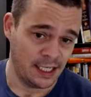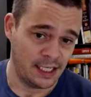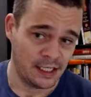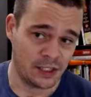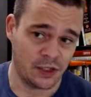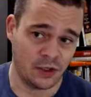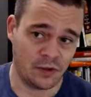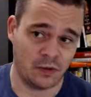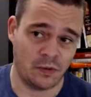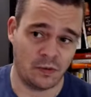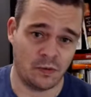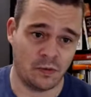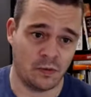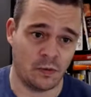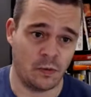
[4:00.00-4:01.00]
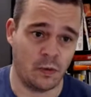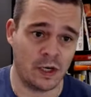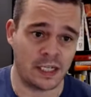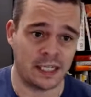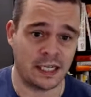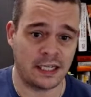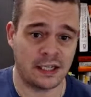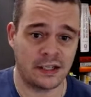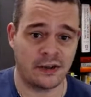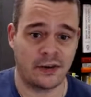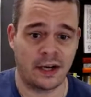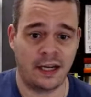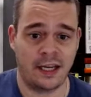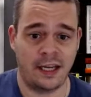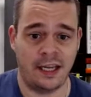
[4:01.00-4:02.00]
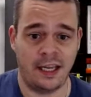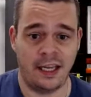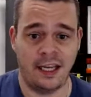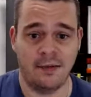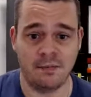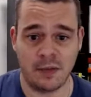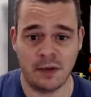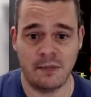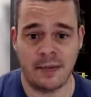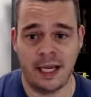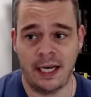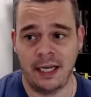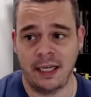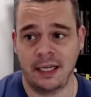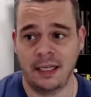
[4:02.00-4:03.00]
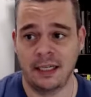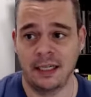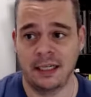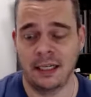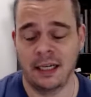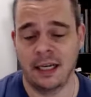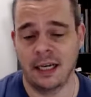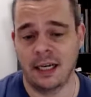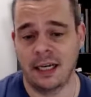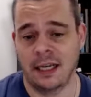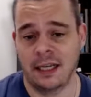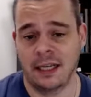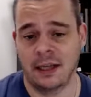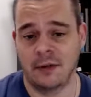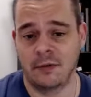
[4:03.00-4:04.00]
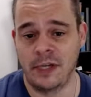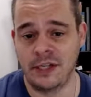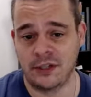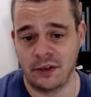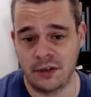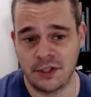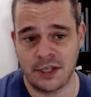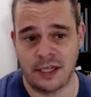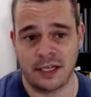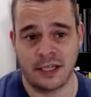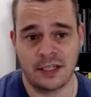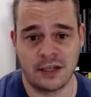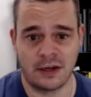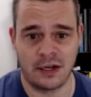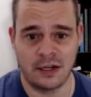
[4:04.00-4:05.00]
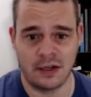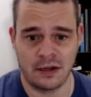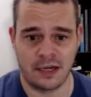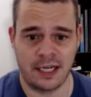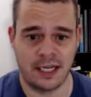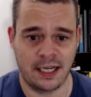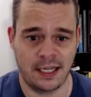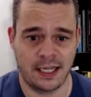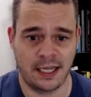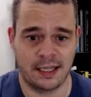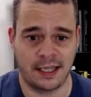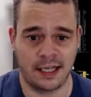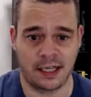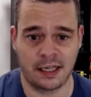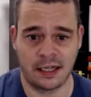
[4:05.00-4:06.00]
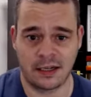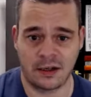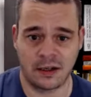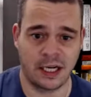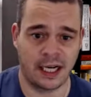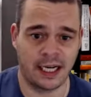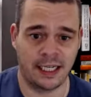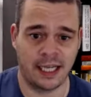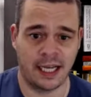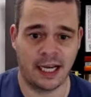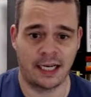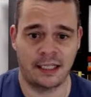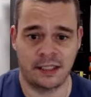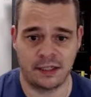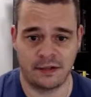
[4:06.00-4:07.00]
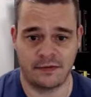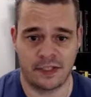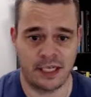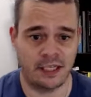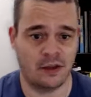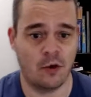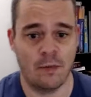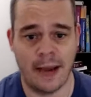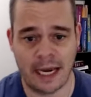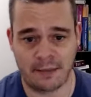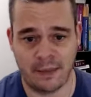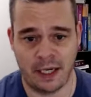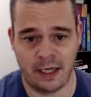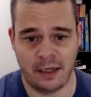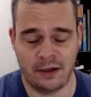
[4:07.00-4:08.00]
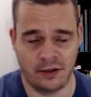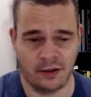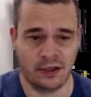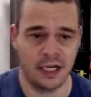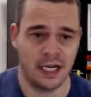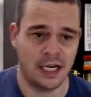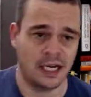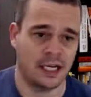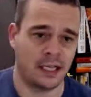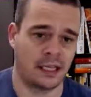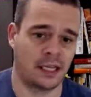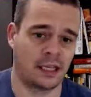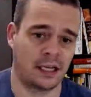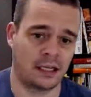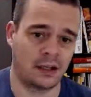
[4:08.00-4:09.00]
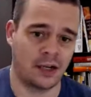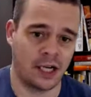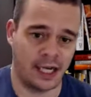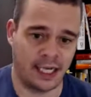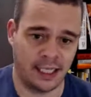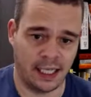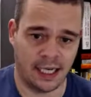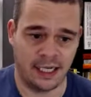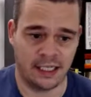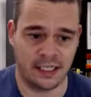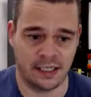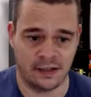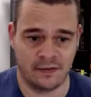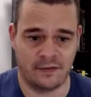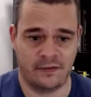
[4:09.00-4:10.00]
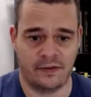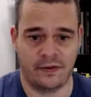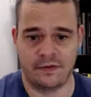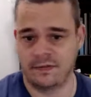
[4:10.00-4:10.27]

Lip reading: So once I started implementing research and I started looking at like the clinical guidelines of, say, low back pain, or the clinical guidelines of